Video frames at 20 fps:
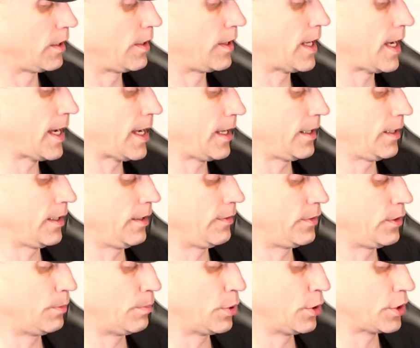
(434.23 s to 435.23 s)
that
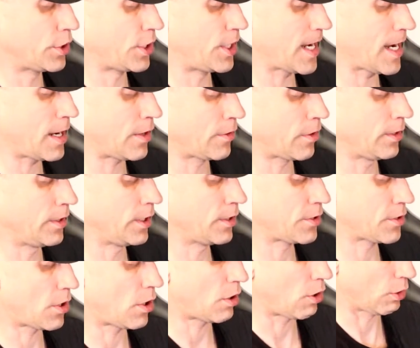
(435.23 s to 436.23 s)
if you push down on
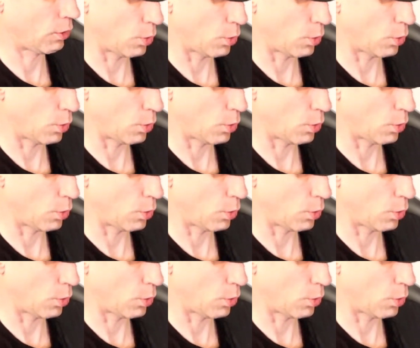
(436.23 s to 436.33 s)
this all